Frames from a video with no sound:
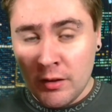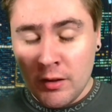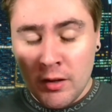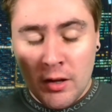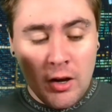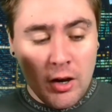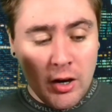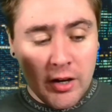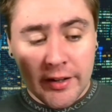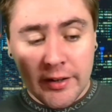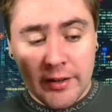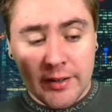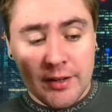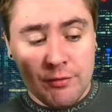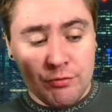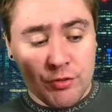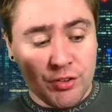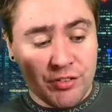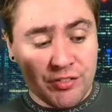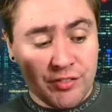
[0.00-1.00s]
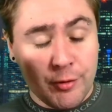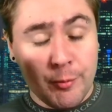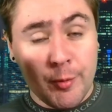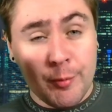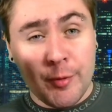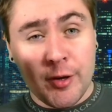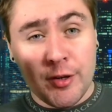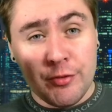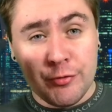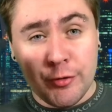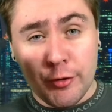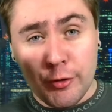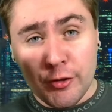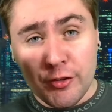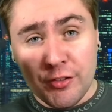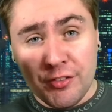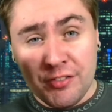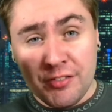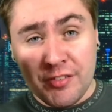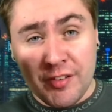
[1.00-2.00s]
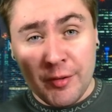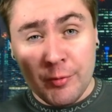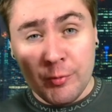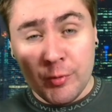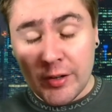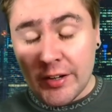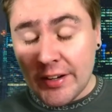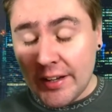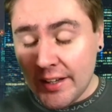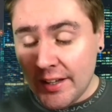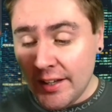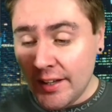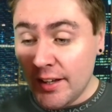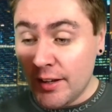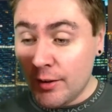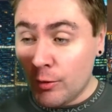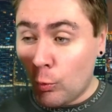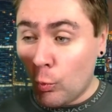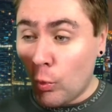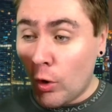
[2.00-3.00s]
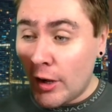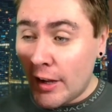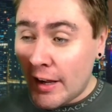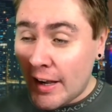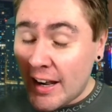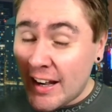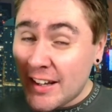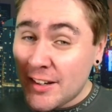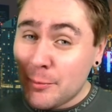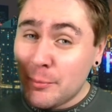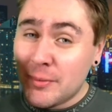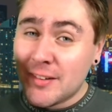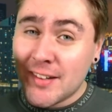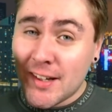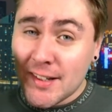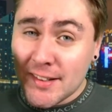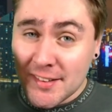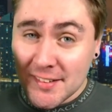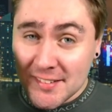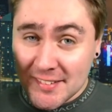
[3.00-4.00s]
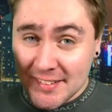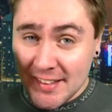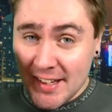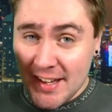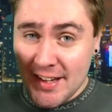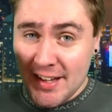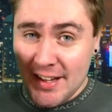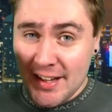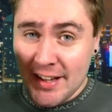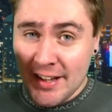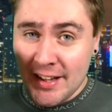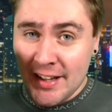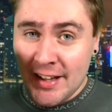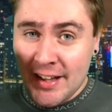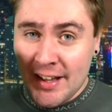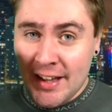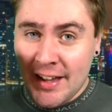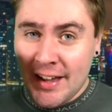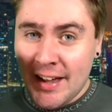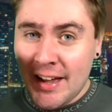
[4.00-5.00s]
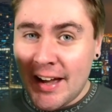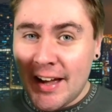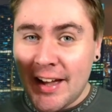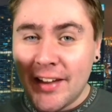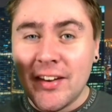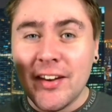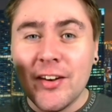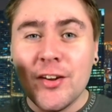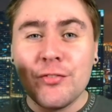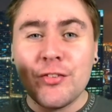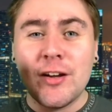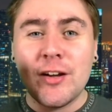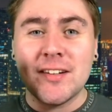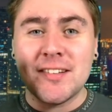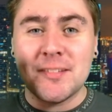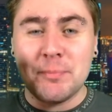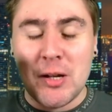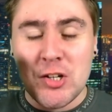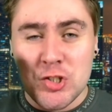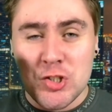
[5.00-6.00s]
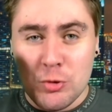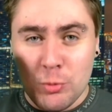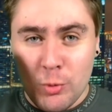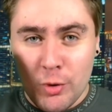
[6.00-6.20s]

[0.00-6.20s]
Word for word: I'm going to give you some of my thoughts. We're going to hear what Adam has had to say, and then I've got a special one